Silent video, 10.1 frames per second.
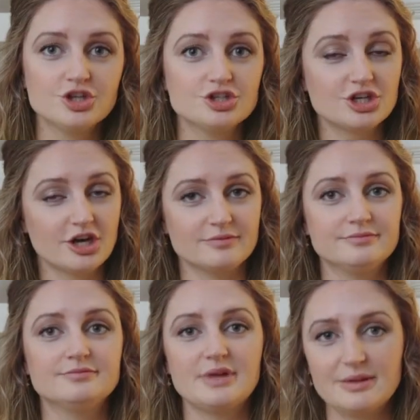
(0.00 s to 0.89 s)
Sure,
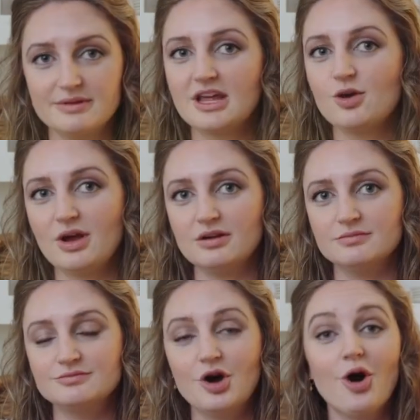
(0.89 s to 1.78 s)
maybe they will.
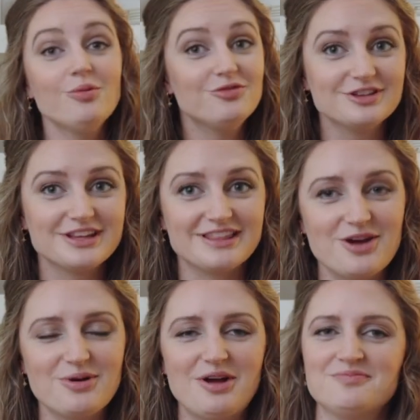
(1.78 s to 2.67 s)
Hopefully they
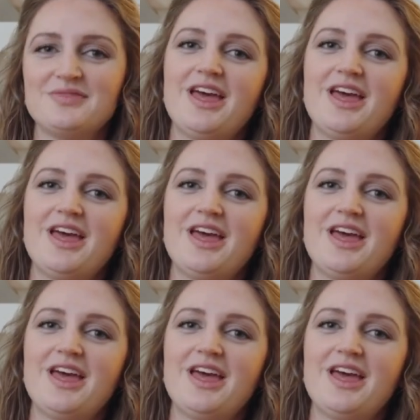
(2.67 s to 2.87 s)
will.